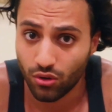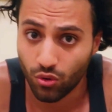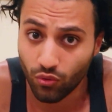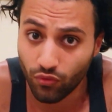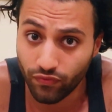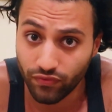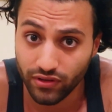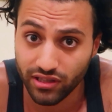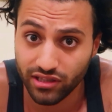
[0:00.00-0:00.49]

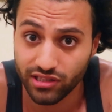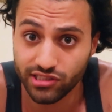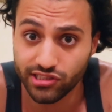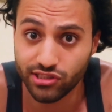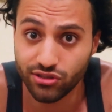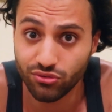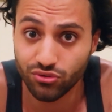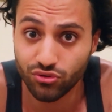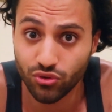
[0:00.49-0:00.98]
hopefully
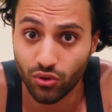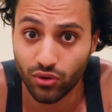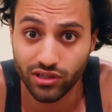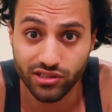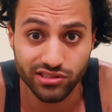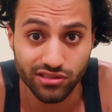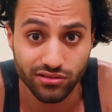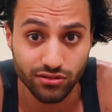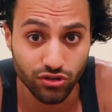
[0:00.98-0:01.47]
these new
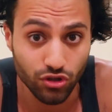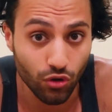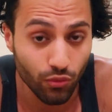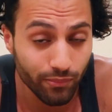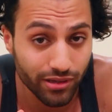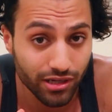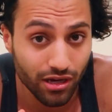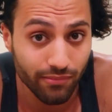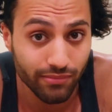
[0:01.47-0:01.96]
toys
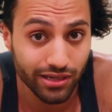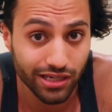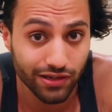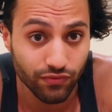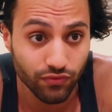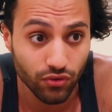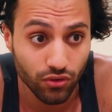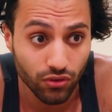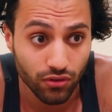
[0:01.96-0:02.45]
don't become
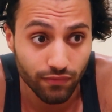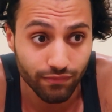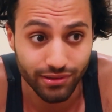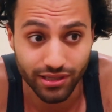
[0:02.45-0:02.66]
evil,